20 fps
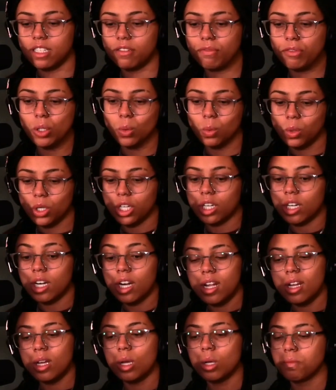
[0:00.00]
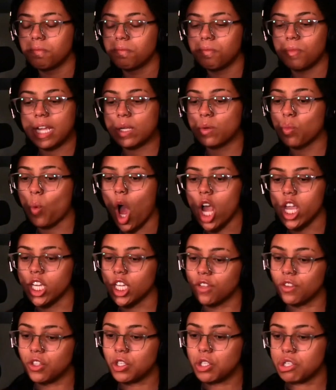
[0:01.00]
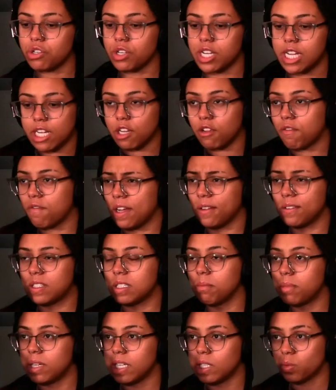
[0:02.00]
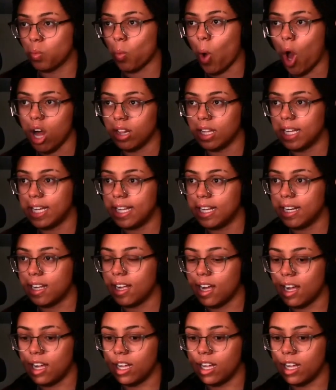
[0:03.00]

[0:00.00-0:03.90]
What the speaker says: If you were like walking on the street and you found somebody's wallet,